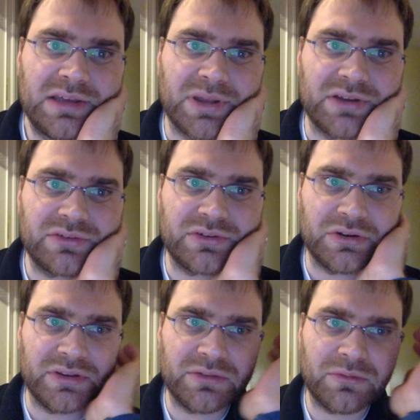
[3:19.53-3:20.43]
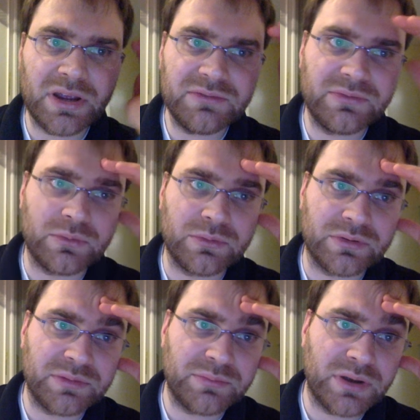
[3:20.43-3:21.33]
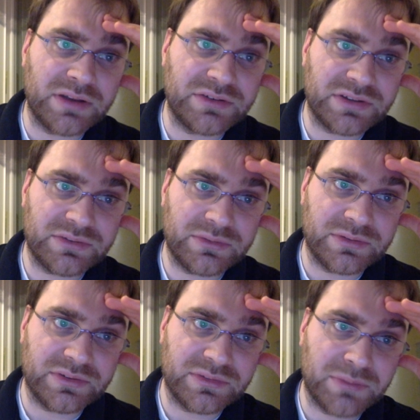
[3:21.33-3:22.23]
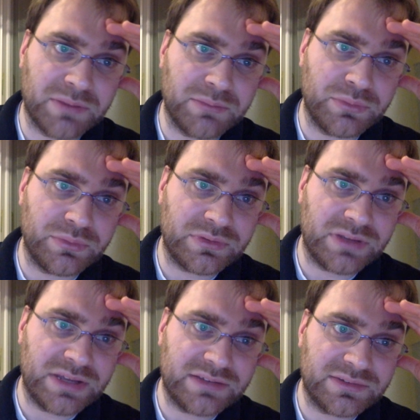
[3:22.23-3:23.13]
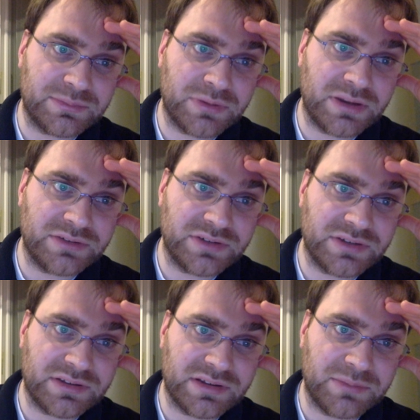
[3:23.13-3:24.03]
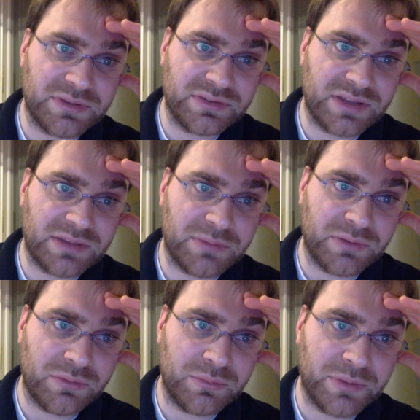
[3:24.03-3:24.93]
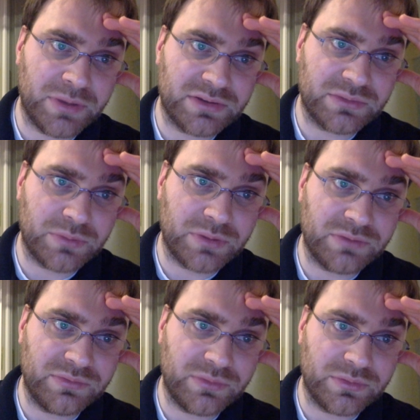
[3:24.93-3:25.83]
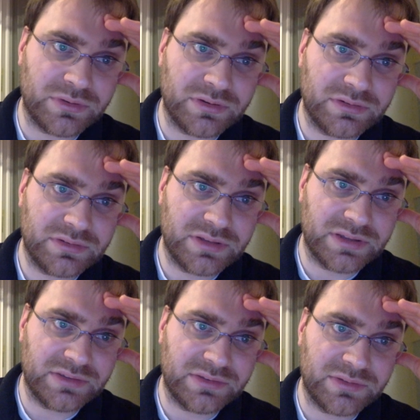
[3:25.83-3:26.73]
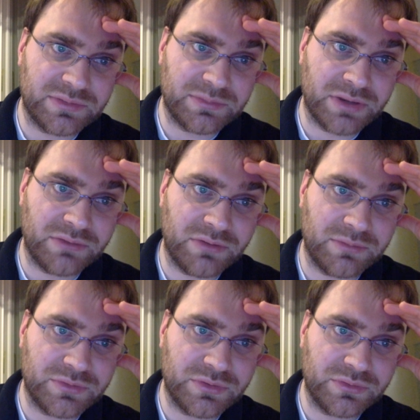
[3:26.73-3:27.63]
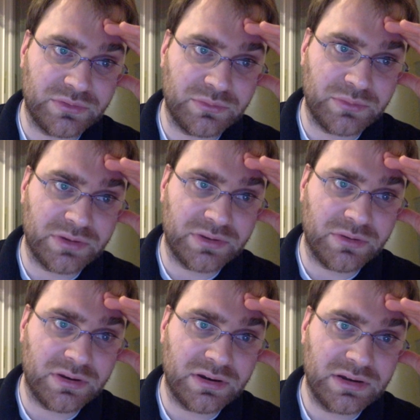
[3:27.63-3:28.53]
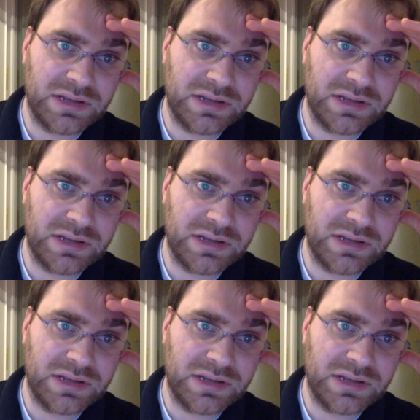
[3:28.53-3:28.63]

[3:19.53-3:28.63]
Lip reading: Make sure you're in the right folder and project. So this is my Boost Classes project, and I'm inside my Robotics 1 folder. That's this breadcrumb shows you where you are.